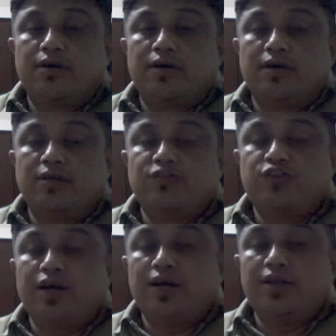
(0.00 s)
a
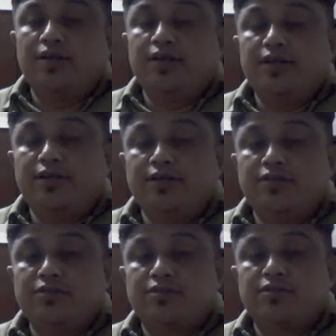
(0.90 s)
child
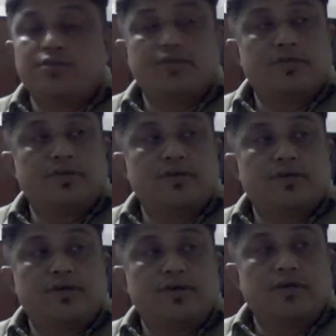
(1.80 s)
is
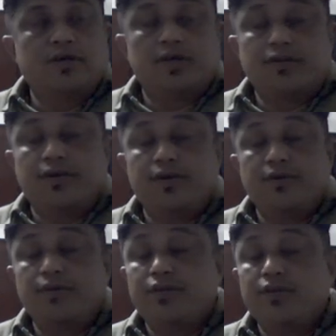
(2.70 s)

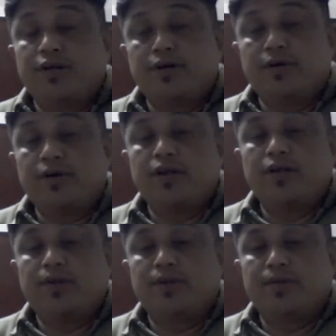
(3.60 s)
during their growth and
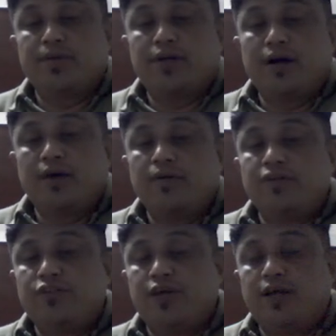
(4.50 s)
development, how a
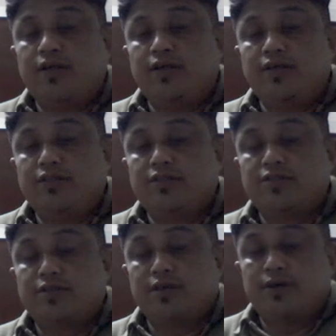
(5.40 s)
child is
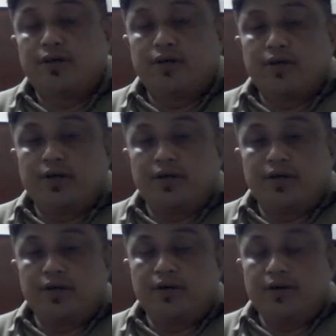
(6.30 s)

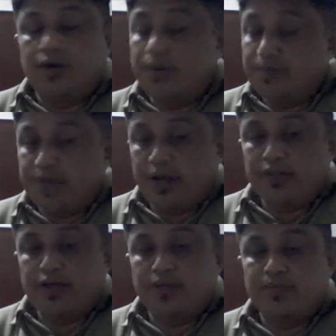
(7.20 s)

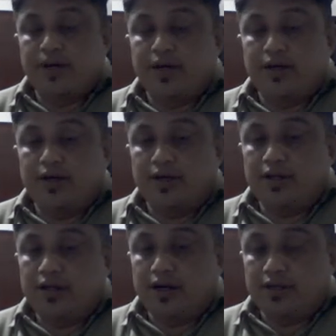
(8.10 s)
impacted by
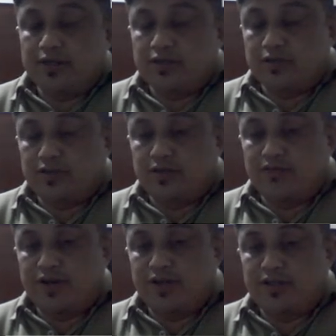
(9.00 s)
any other social
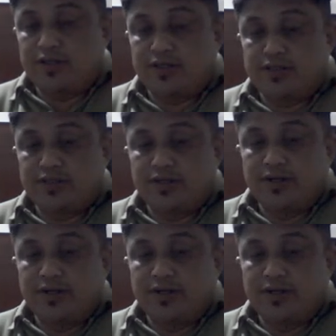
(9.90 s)
factors